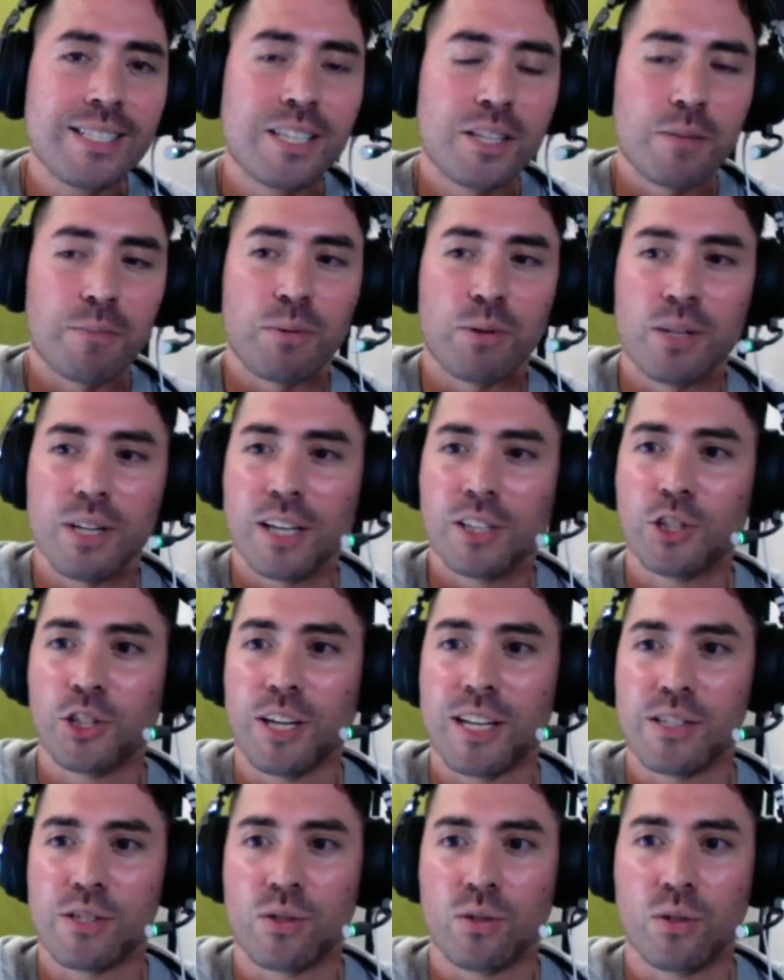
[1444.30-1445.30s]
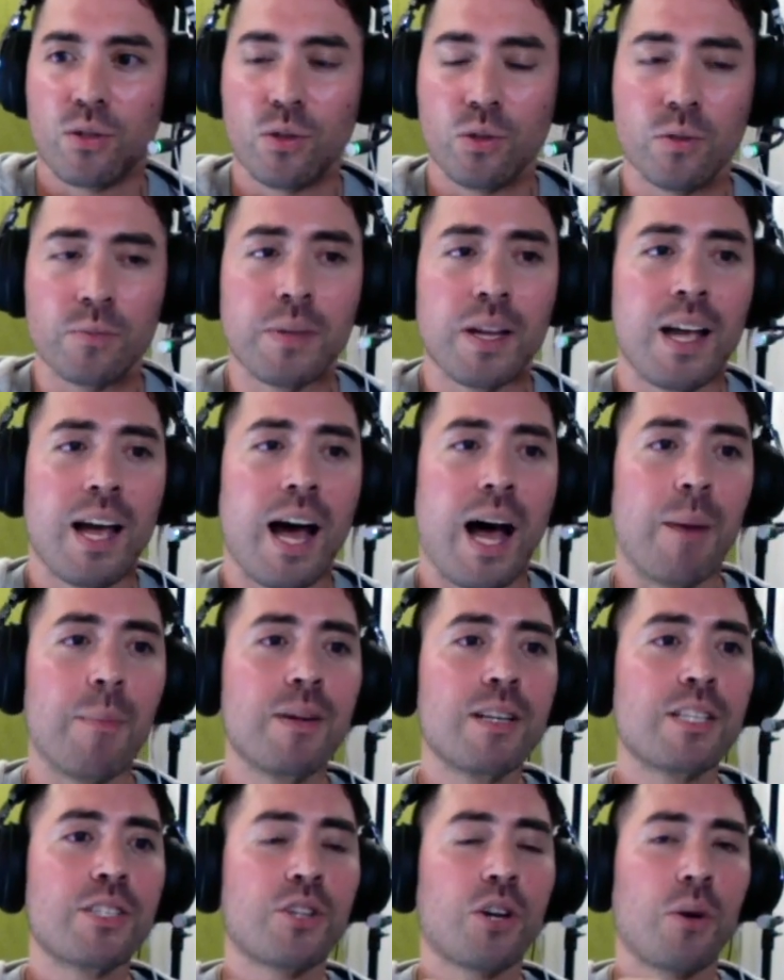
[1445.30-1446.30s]
to the production as a whole. I'm going
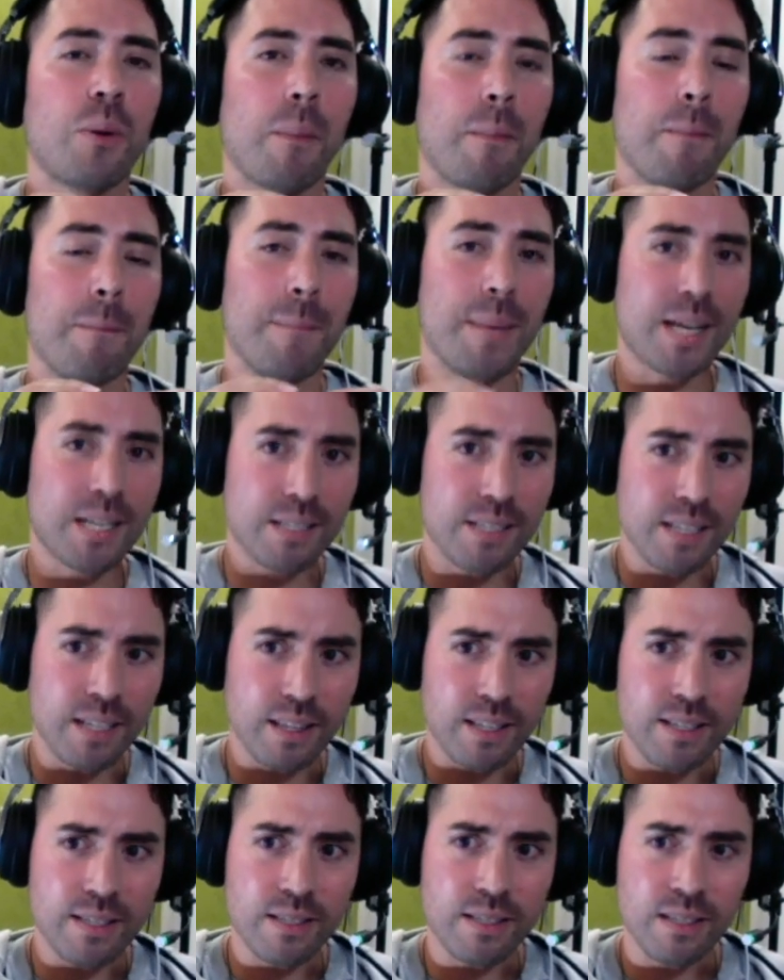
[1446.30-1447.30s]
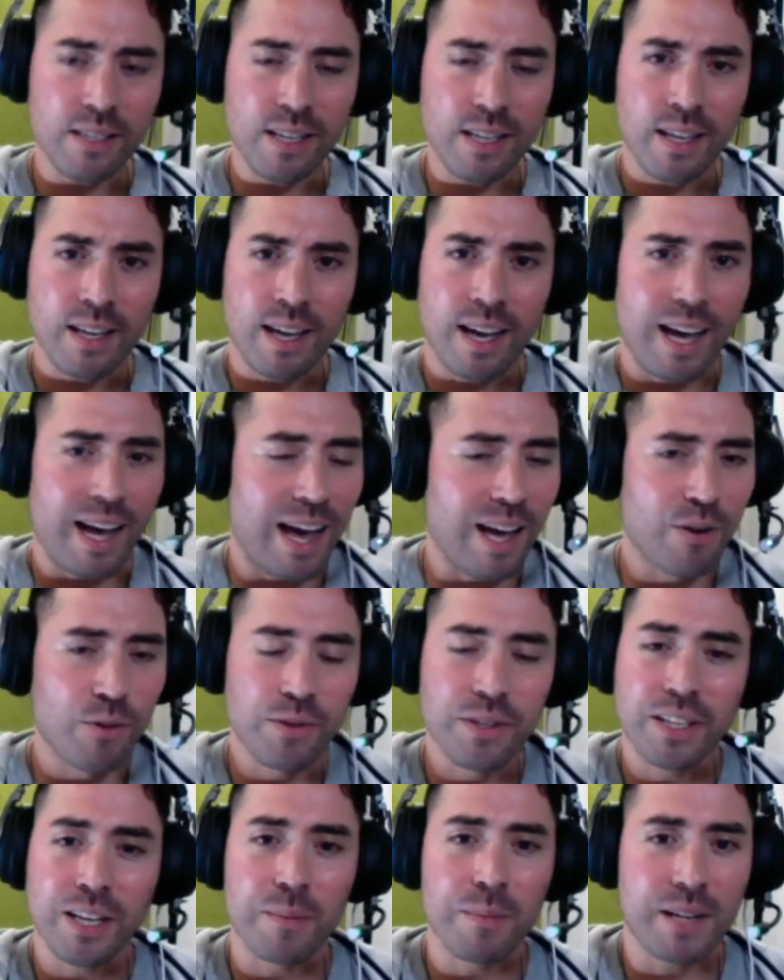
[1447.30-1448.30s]
to start mixing this. I don't
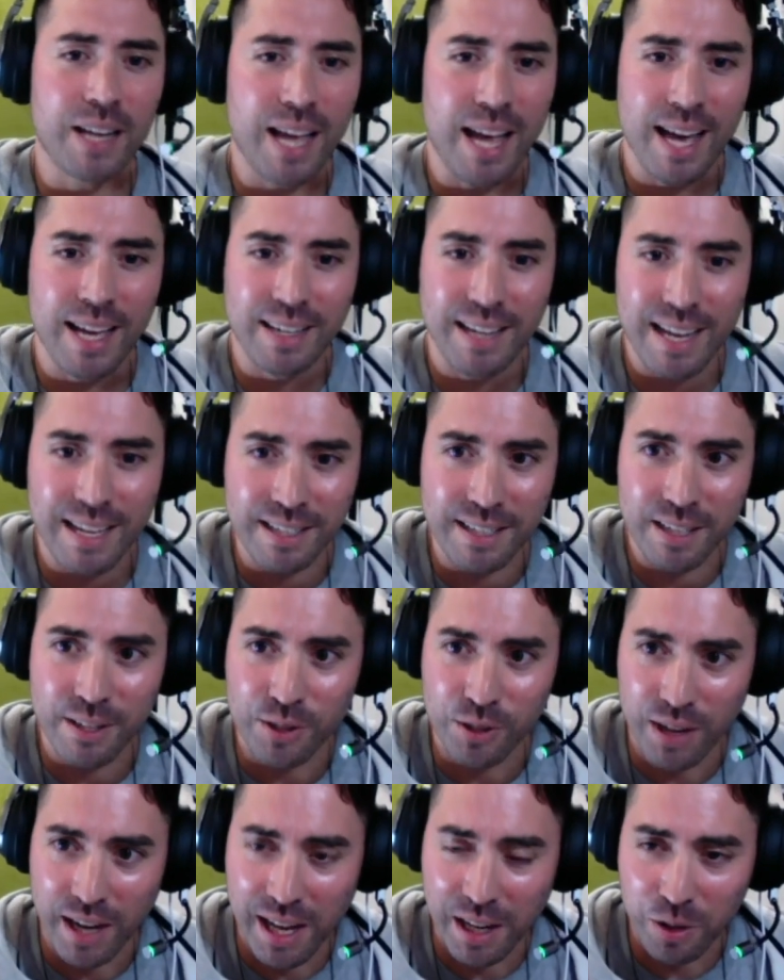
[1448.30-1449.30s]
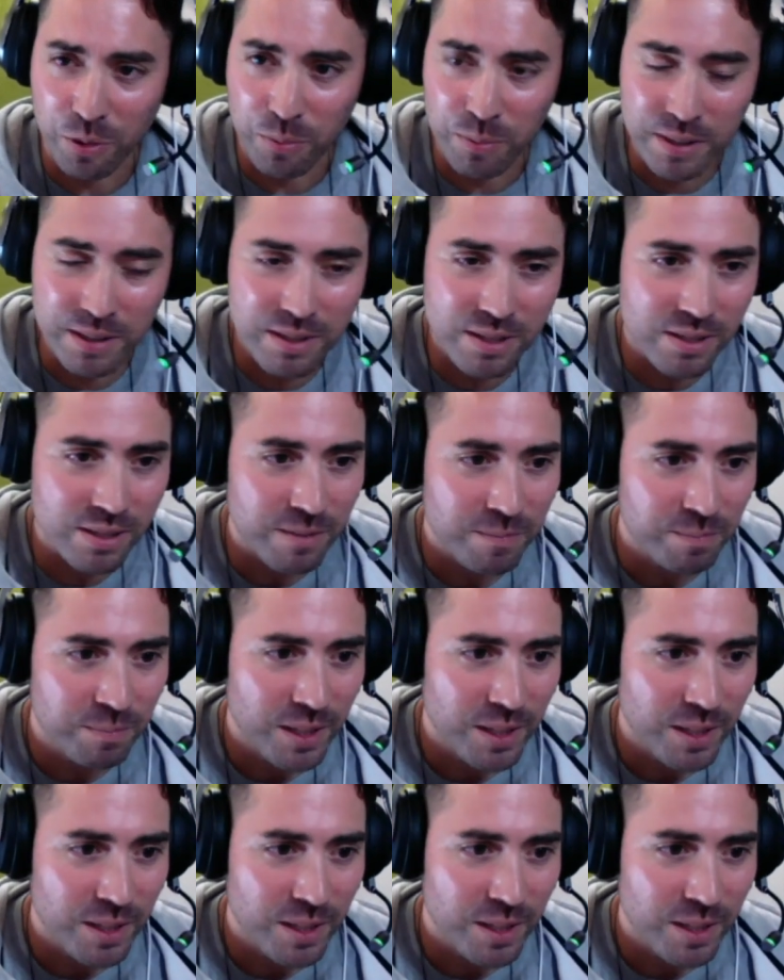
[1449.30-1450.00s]
think I'm going to add any other elements.